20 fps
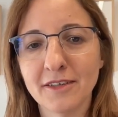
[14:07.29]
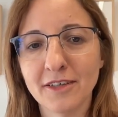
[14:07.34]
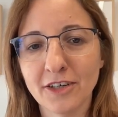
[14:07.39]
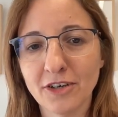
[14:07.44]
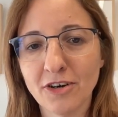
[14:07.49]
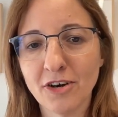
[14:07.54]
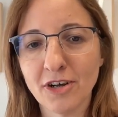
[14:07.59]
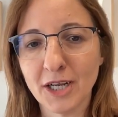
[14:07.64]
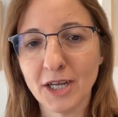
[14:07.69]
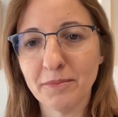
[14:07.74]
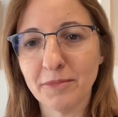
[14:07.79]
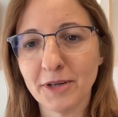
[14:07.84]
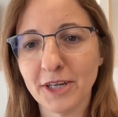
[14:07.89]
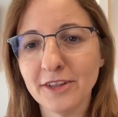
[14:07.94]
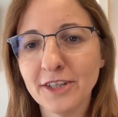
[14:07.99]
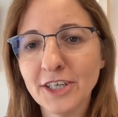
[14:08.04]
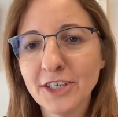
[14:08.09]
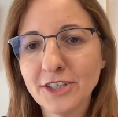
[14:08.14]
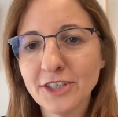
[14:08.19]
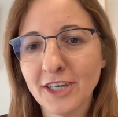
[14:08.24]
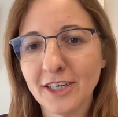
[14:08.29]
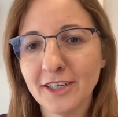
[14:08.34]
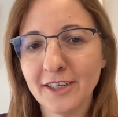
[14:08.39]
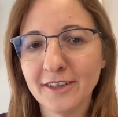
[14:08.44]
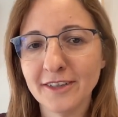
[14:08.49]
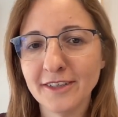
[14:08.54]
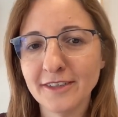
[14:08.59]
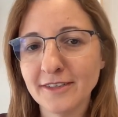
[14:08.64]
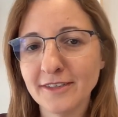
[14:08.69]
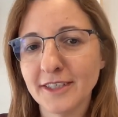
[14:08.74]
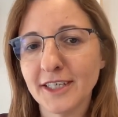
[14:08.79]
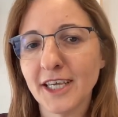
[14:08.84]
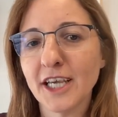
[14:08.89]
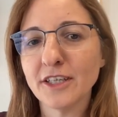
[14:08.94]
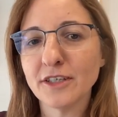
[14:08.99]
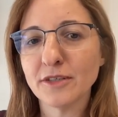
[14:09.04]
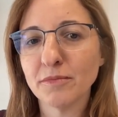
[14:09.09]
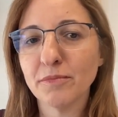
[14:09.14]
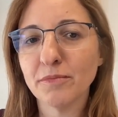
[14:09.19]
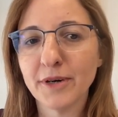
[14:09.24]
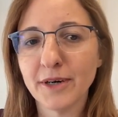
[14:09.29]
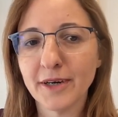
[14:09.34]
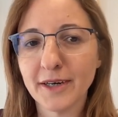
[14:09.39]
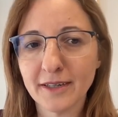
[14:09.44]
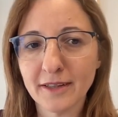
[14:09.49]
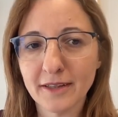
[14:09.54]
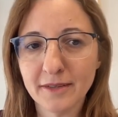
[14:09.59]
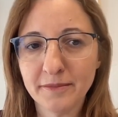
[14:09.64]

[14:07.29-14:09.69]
incorrect prediction, in this case bird.